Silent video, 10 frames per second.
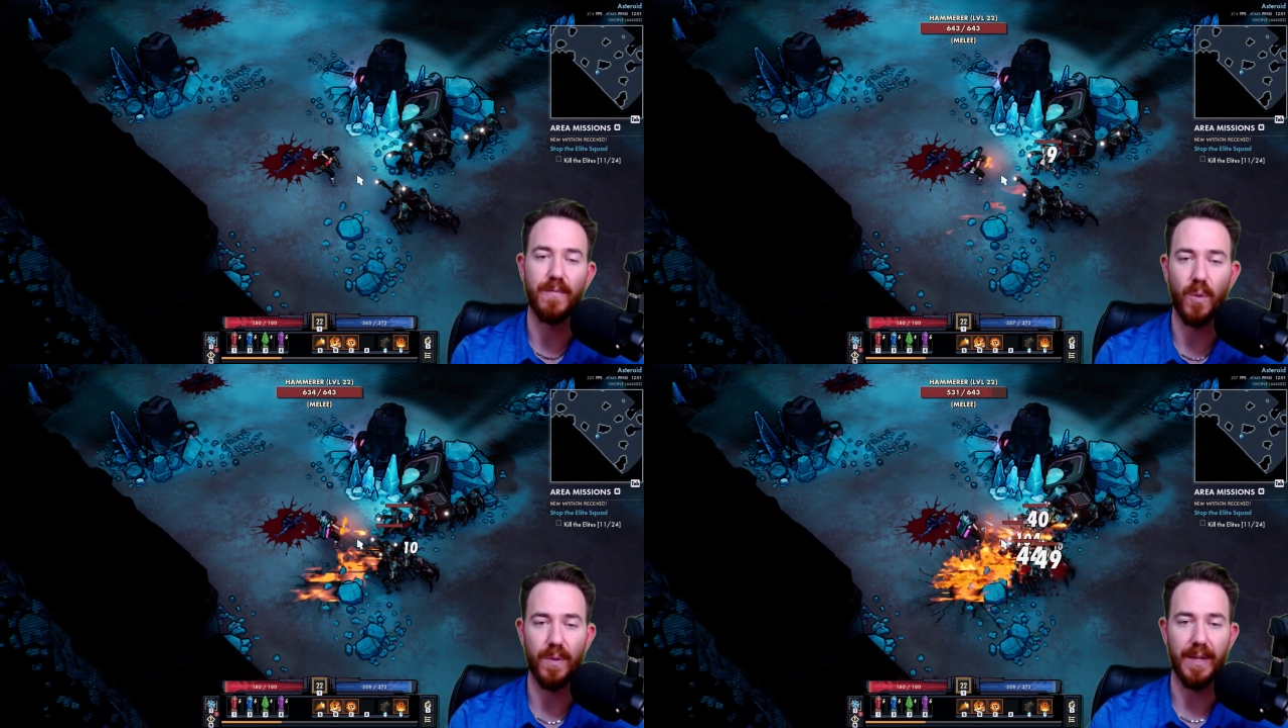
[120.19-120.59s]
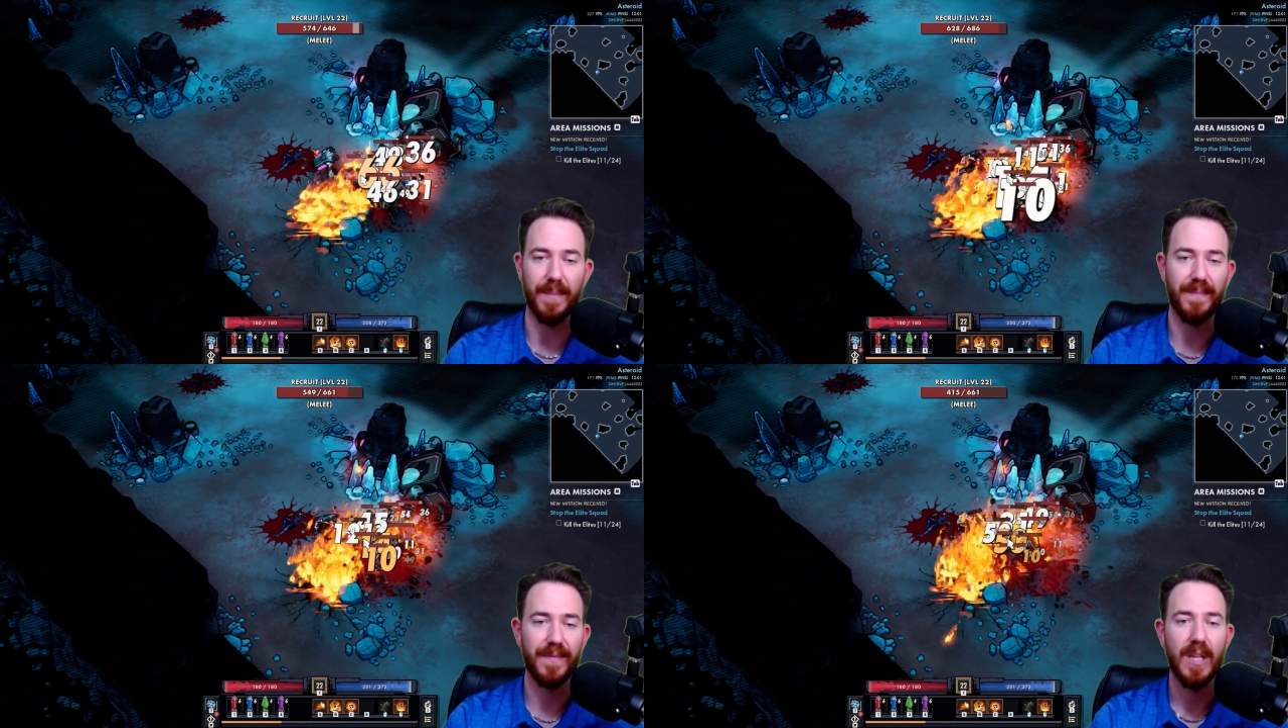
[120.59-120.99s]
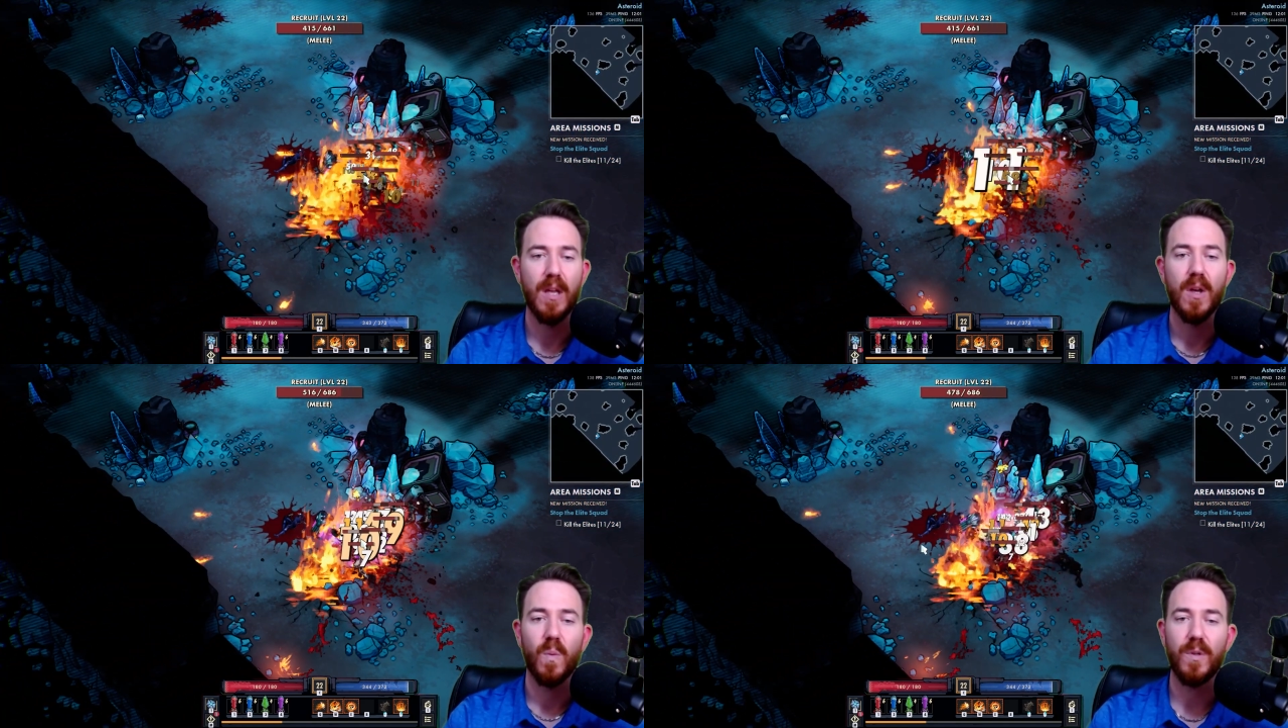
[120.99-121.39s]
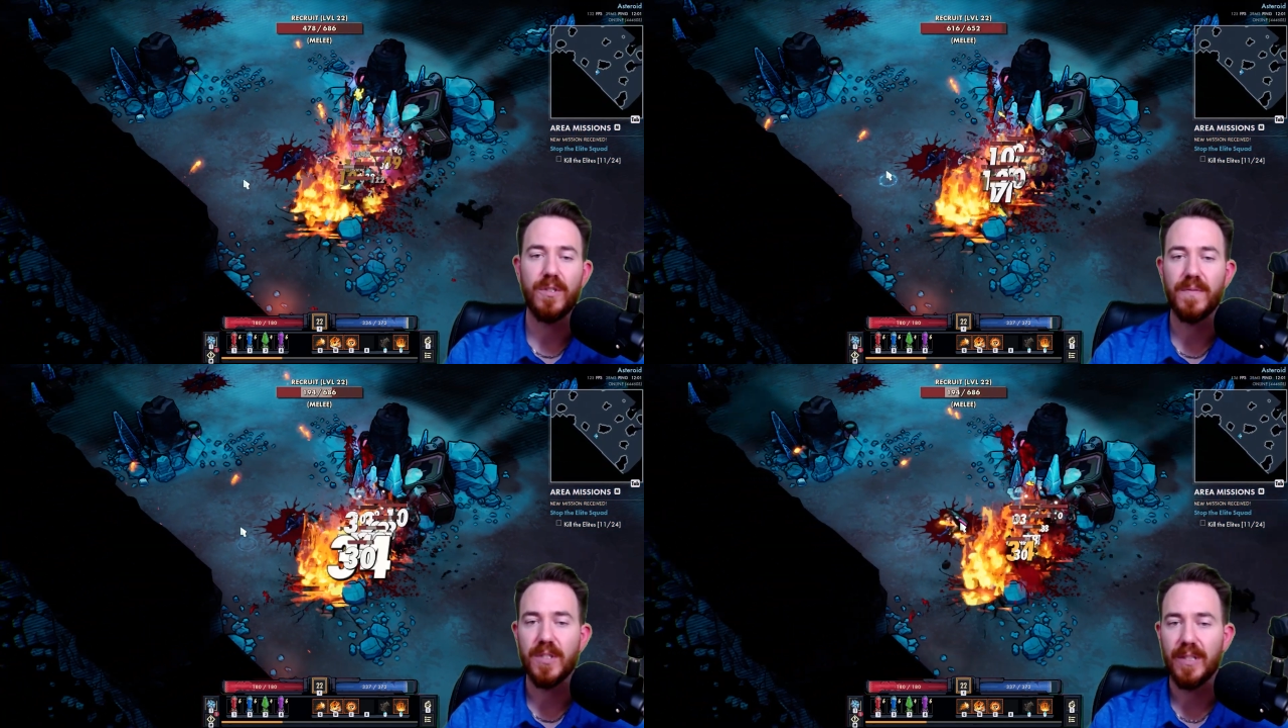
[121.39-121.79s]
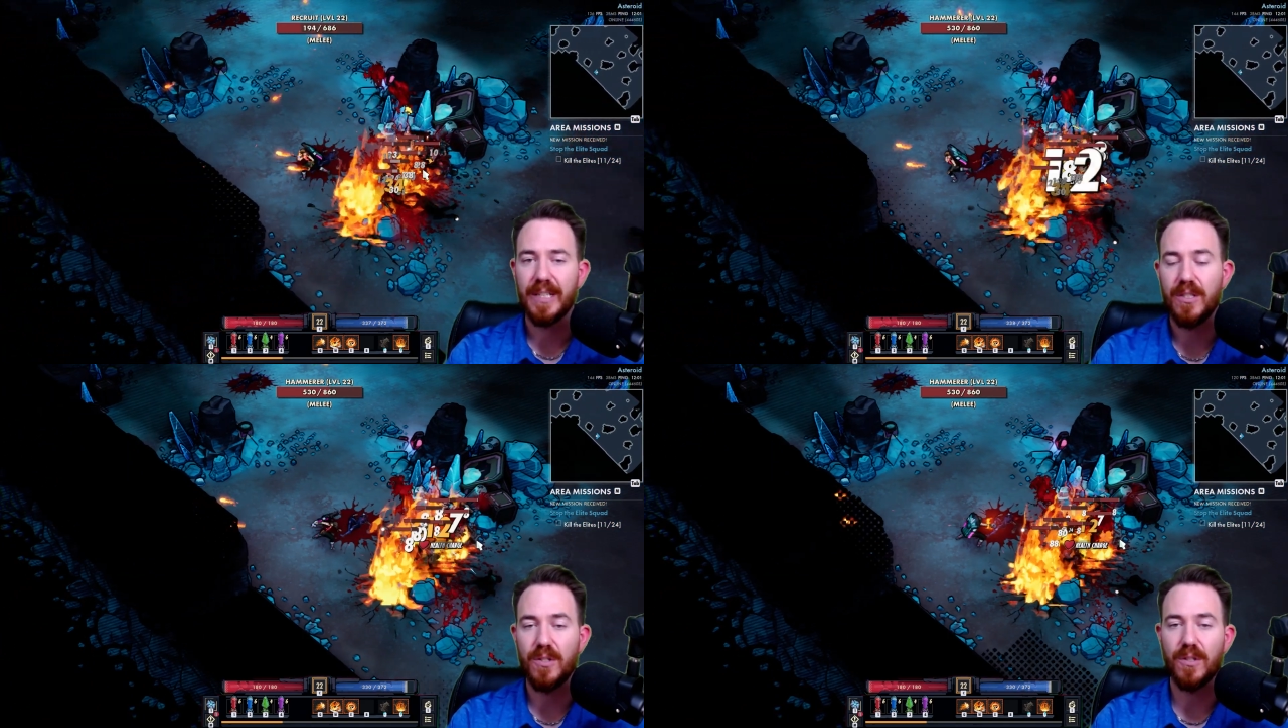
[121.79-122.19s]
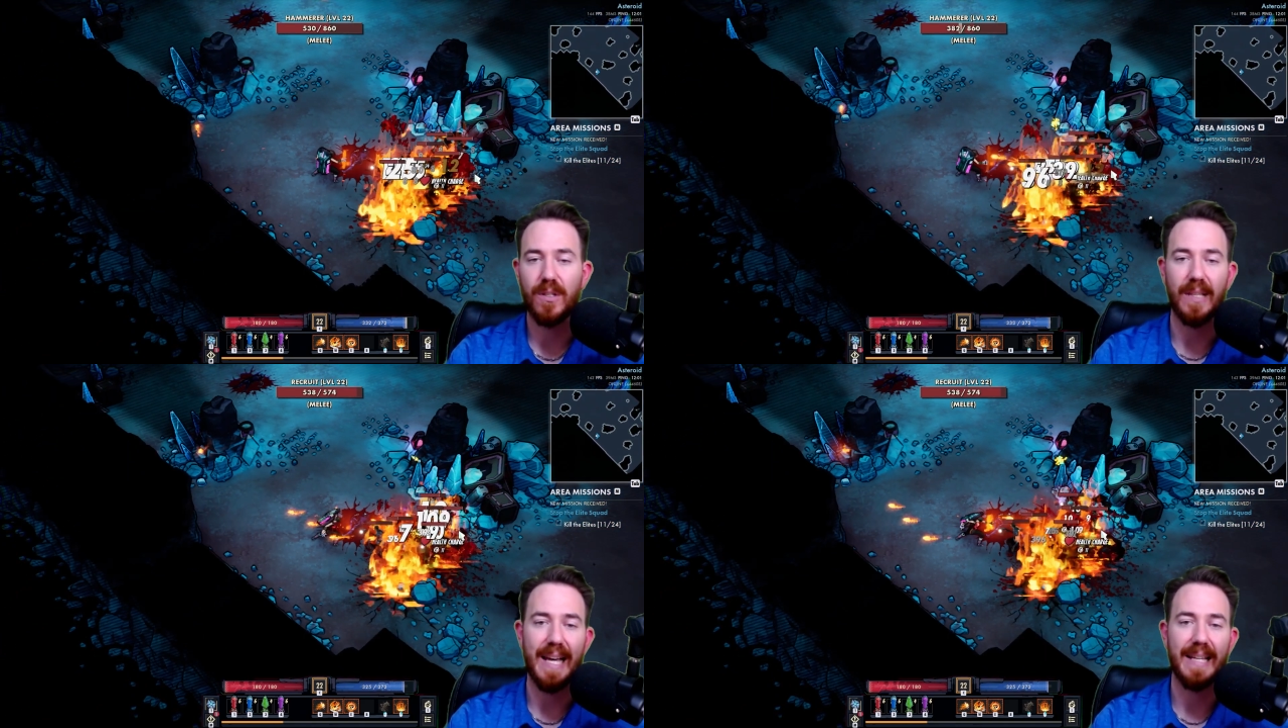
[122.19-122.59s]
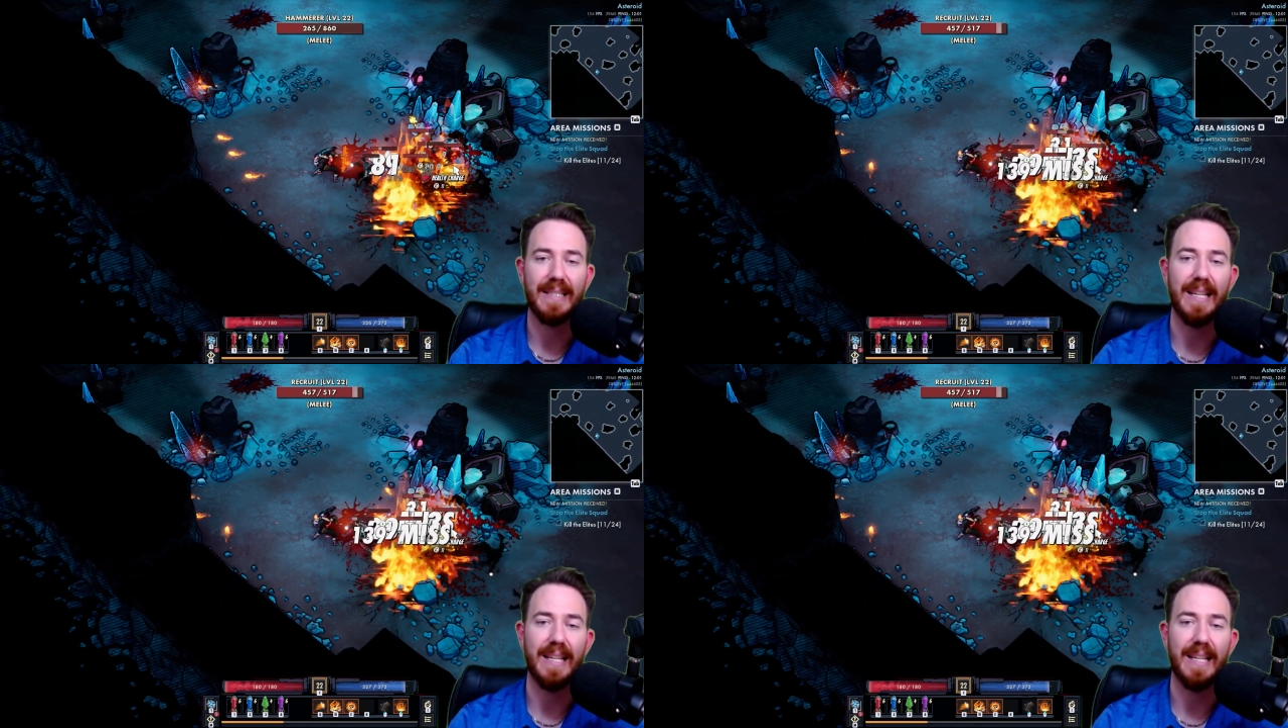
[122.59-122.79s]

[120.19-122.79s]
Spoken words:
for them. Once you've selected your class